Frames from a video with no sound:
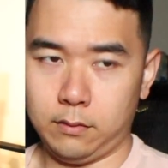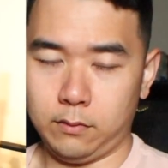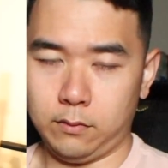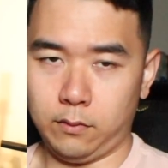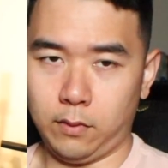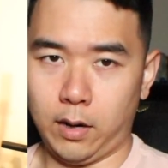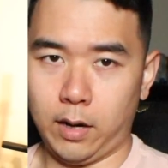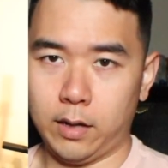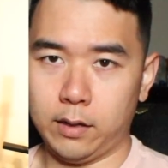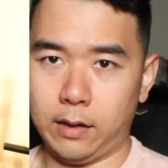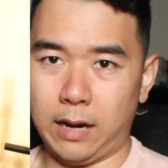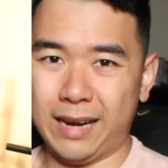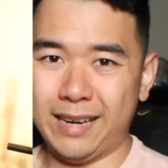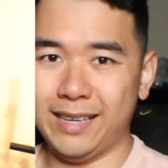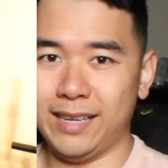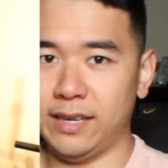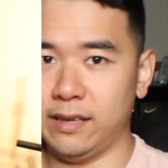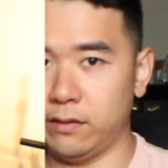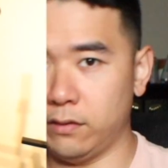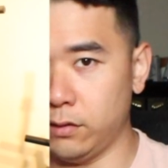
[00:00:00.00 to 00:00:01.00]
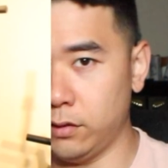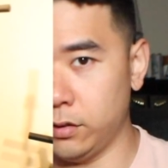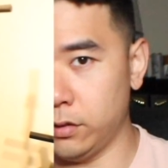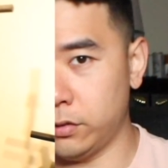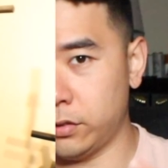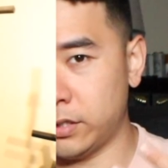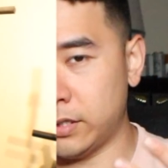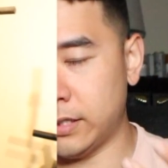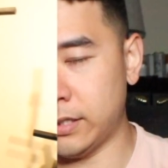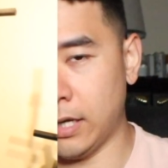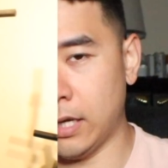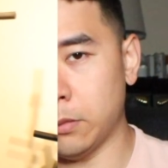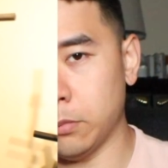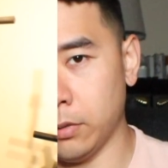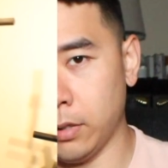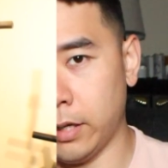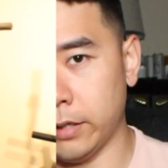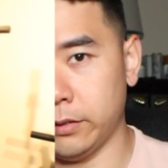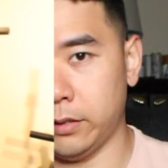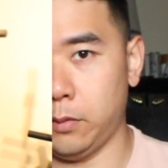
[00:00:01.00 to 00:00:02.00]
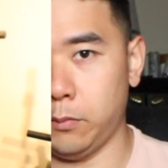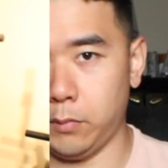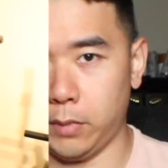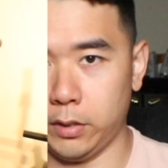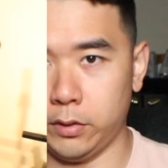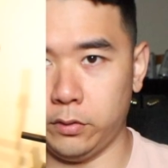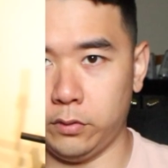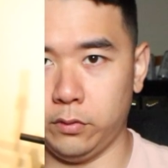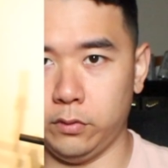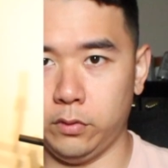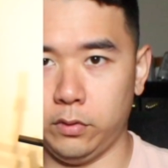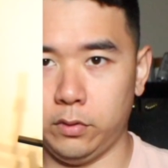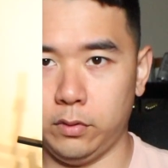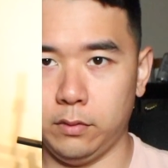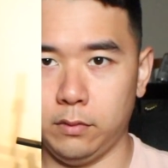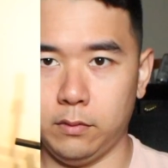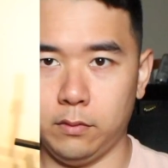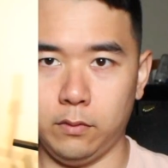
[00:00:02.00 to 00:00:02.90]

right, I need good stabilizing muscles,